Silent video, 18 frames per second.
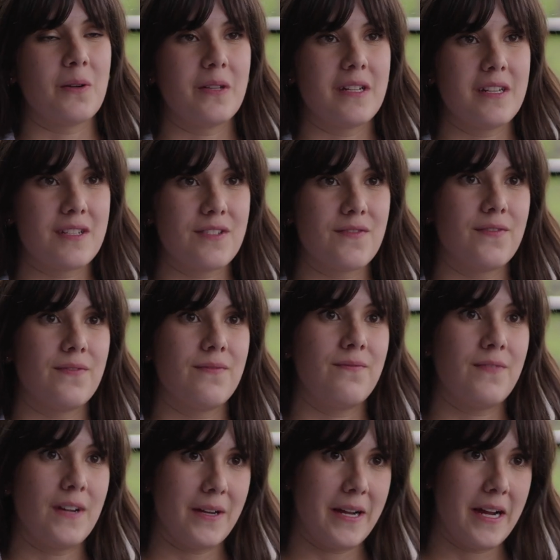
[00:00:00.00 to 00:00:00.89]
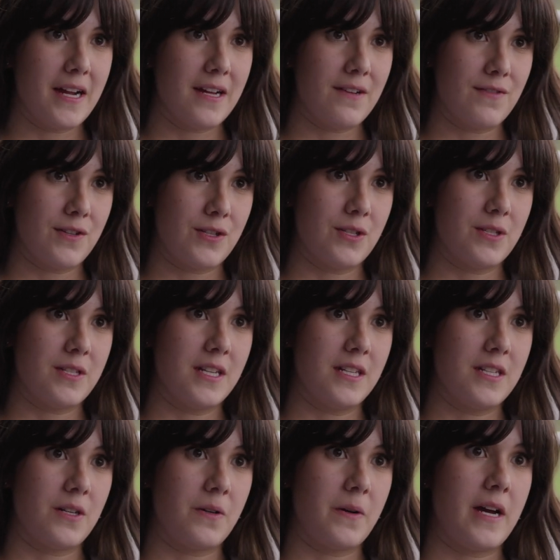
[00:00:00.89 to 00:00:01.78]
only does very high efficiency
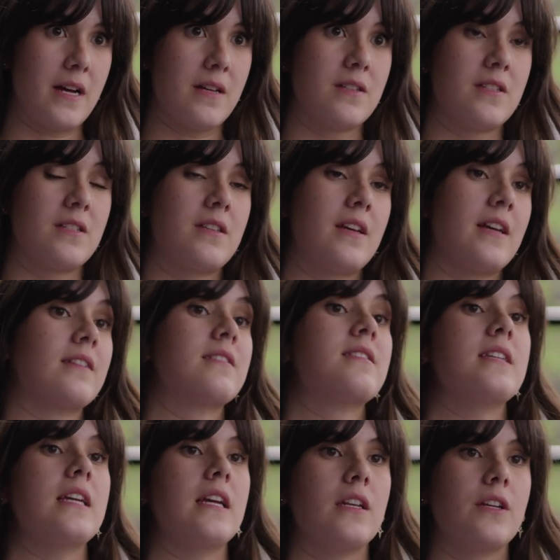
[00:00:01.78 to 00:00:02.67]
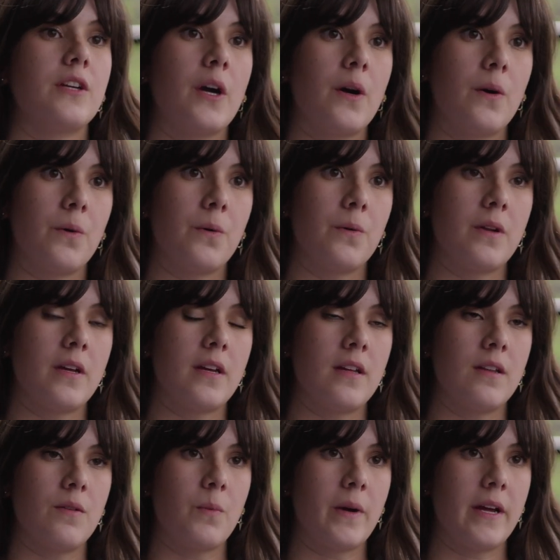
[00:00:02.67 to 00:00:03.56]
DOAS exceed code
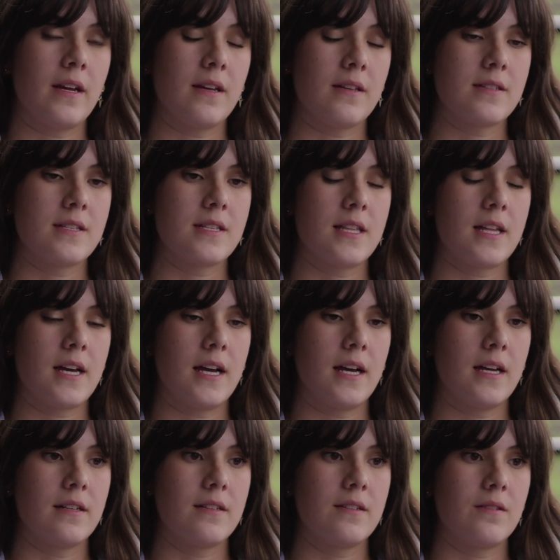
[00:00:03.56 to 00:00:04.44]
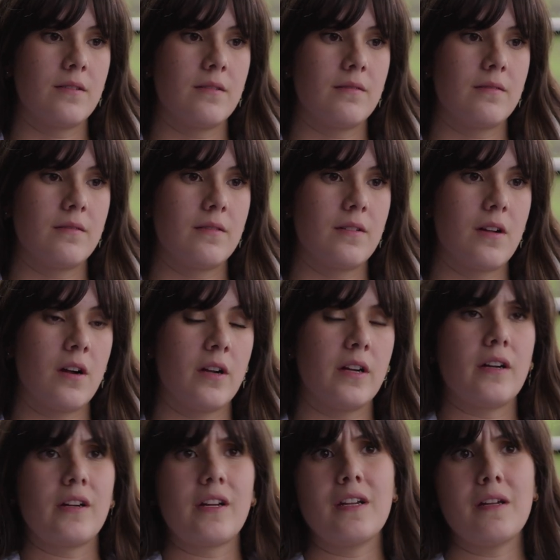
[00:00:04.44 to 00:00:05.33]
in ways that
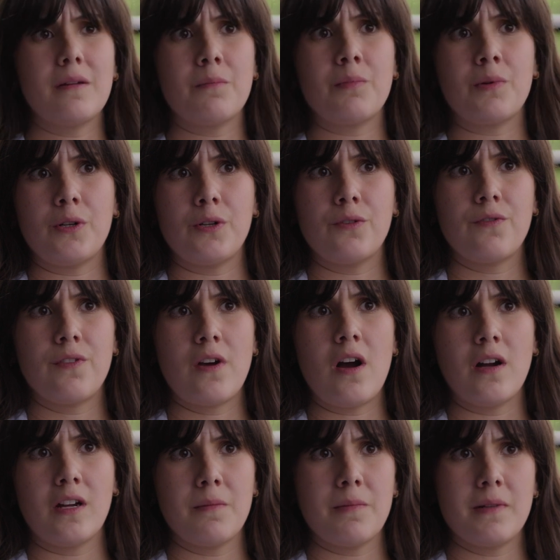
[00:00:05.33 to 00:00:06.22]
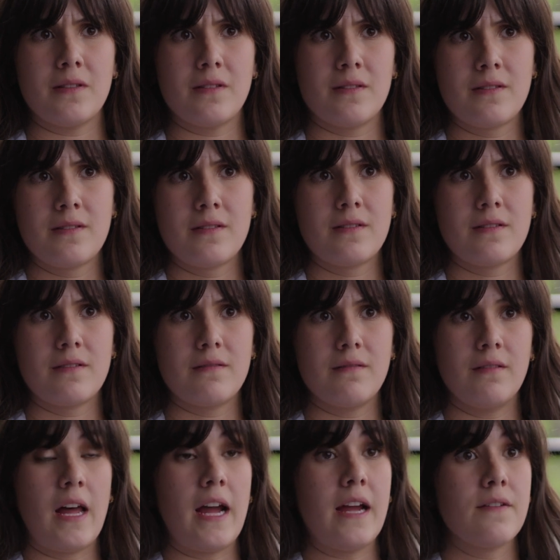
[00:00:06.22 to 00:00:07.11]
are going to improve the occupants'
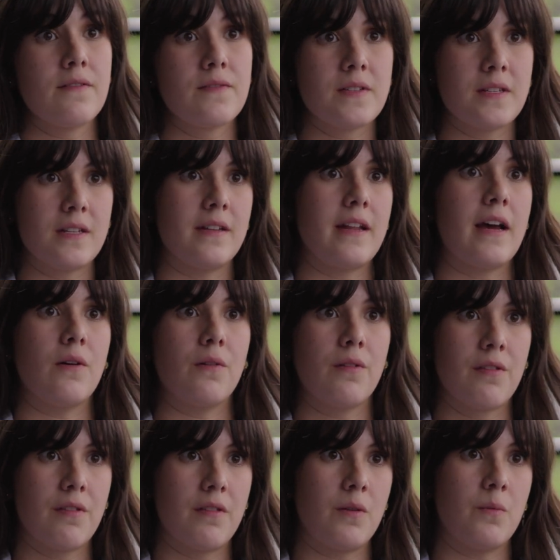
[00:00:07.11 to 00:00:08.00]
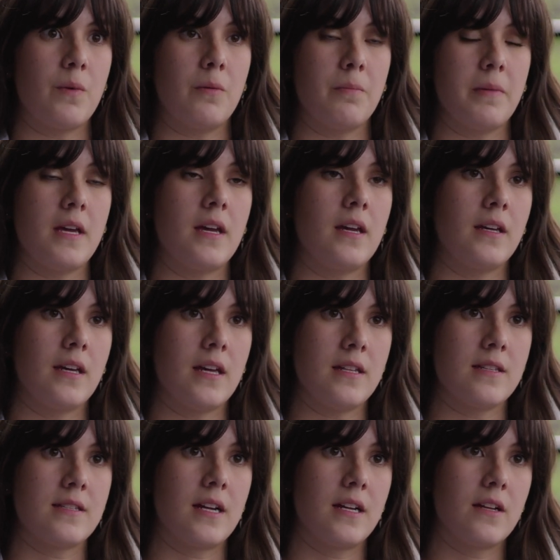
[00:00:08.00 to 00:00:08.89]
lives and health and well-being
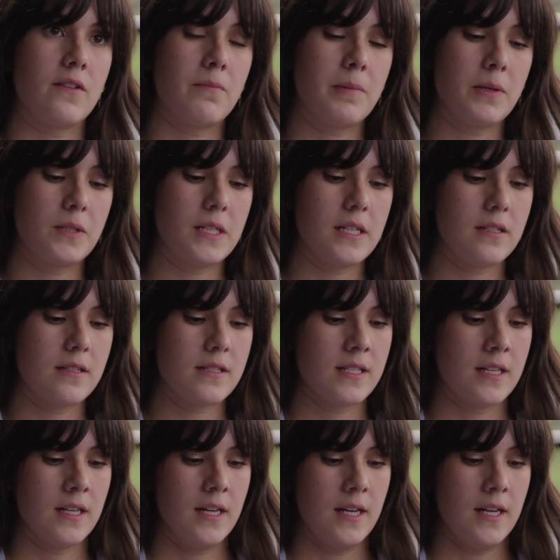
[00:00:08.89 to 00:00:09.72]
inside of buildings,